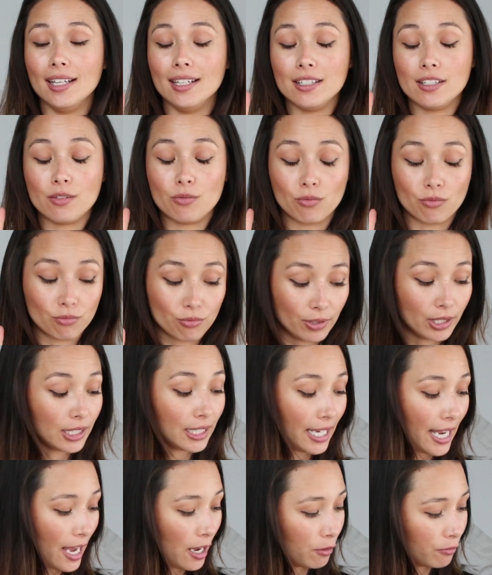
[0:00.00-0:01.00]
is
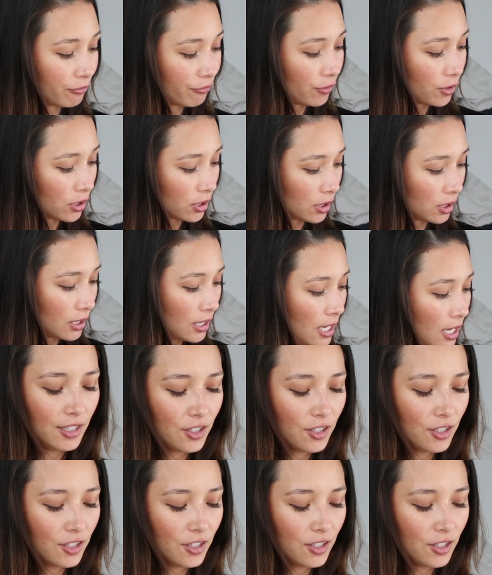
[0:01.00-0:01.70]
really helpful.